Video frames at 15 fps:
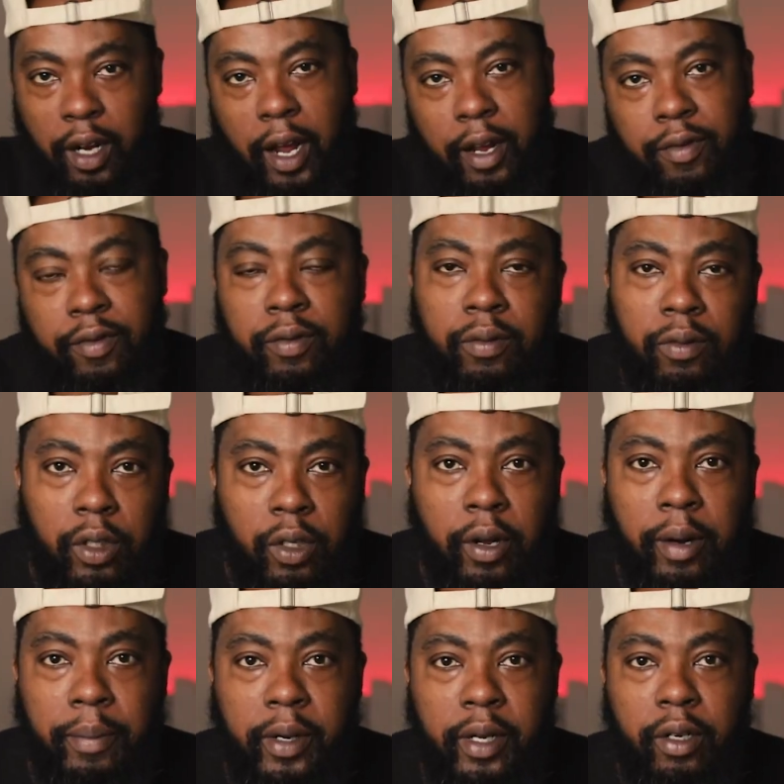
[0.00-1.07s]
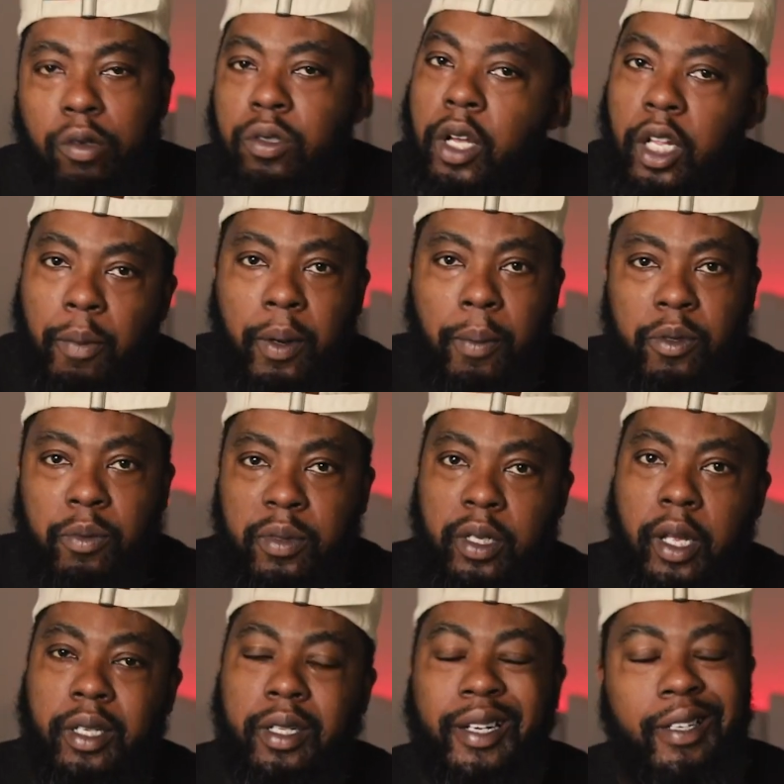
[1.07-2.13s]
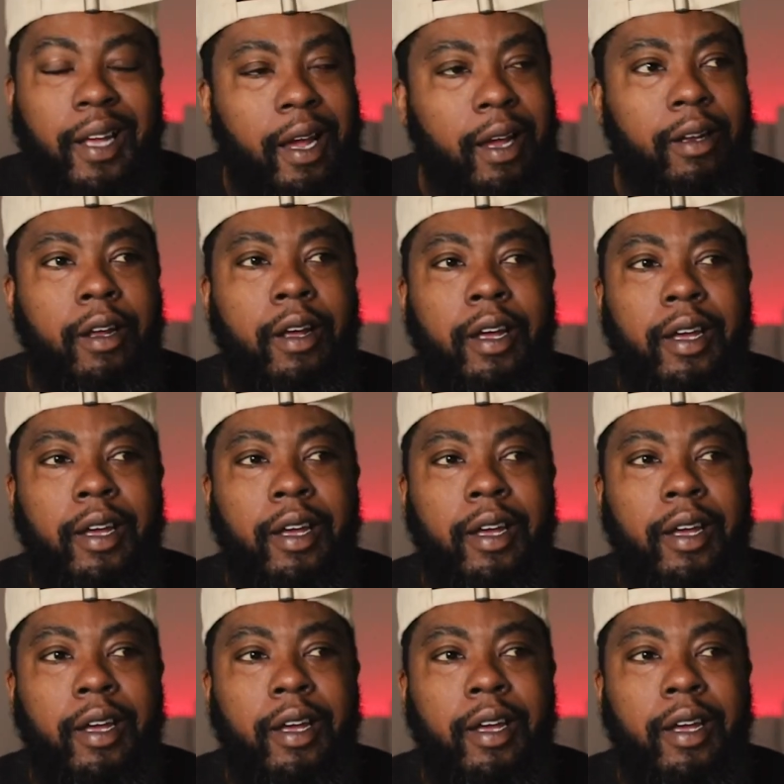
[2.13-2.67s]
in life. You know what I mean? Use other people's mistakes. Like, damn,